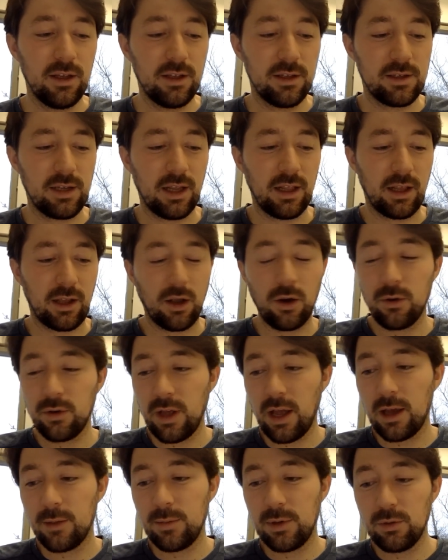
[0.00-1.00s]
say like, oh
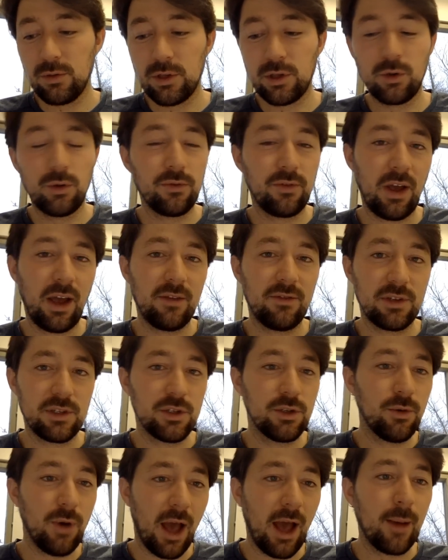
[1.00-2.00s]
yeah, it'd be really cool if I had
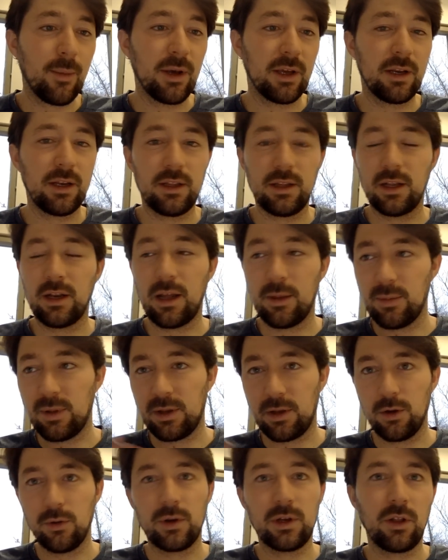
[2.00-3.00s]
this new habit, and then I'm
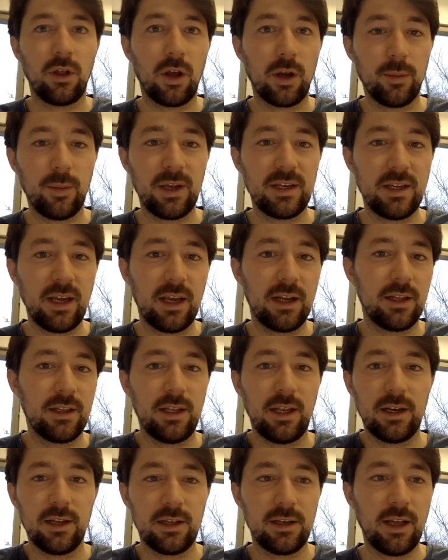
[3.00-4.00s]
like going along in my day, and at
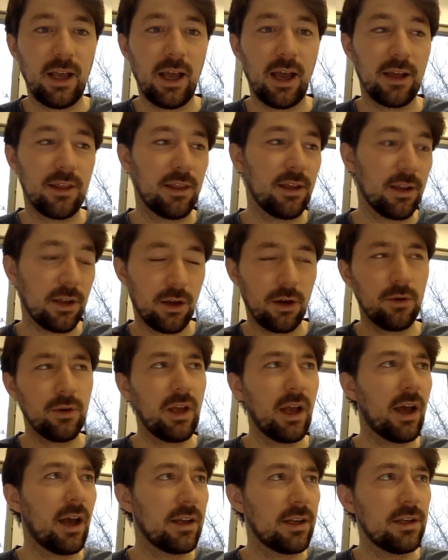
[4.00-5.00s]
the end of the day I think, oh
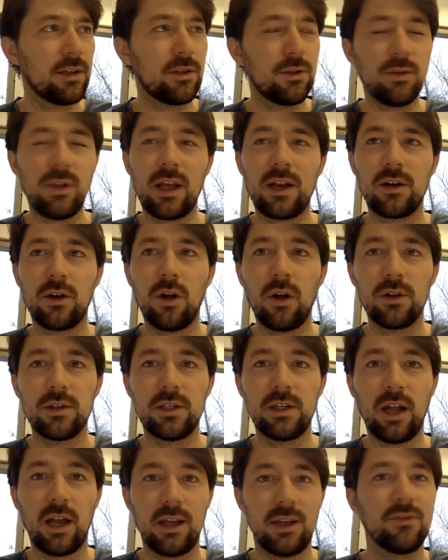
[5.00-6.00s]
yeah, I didn't do that at all, did I?